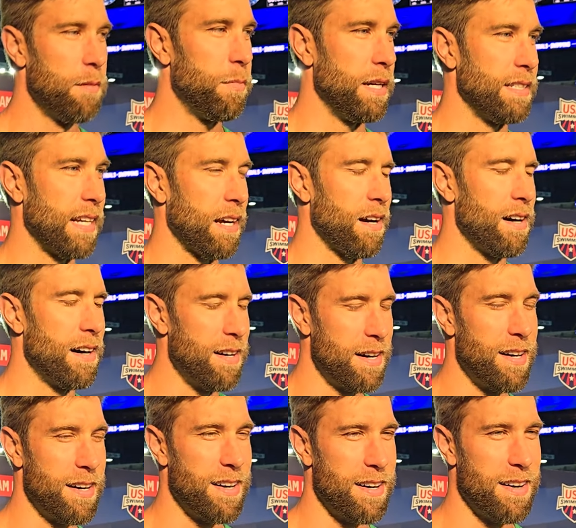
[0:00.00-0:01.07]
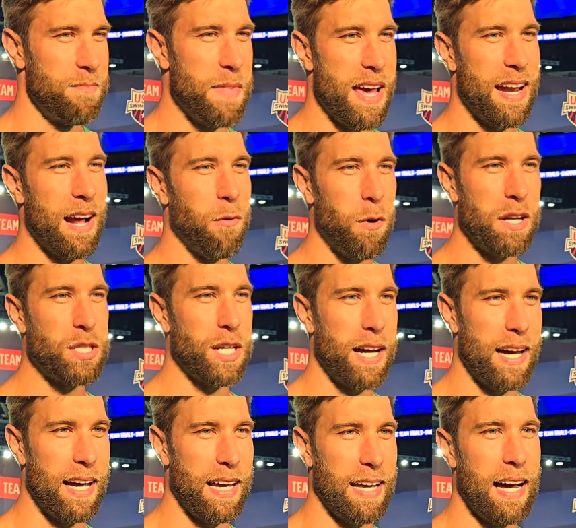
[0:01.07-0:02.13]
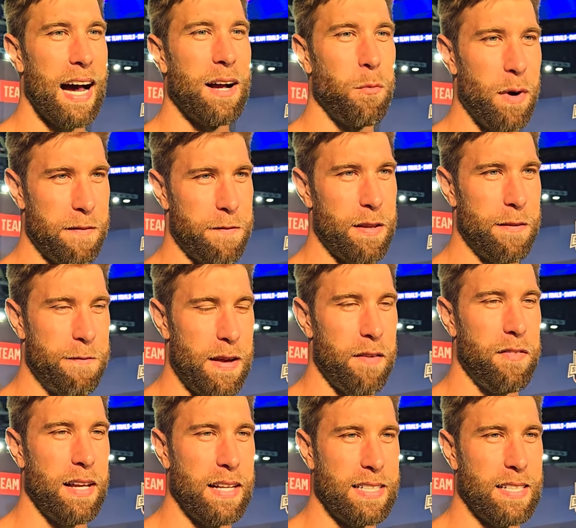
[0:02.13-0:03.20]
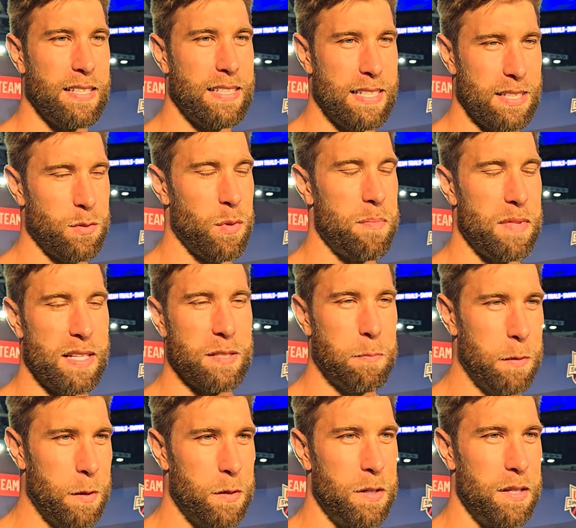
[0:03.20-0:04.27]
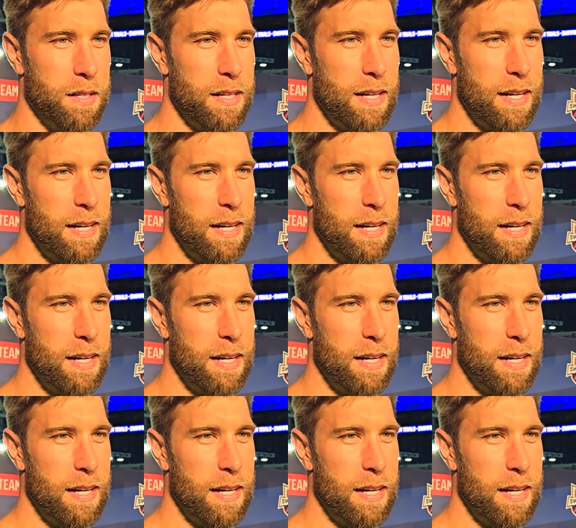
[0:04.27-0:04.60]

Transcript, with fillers: But he's like, oh man, I wish I, I went for the 50 to, to swim in this pool.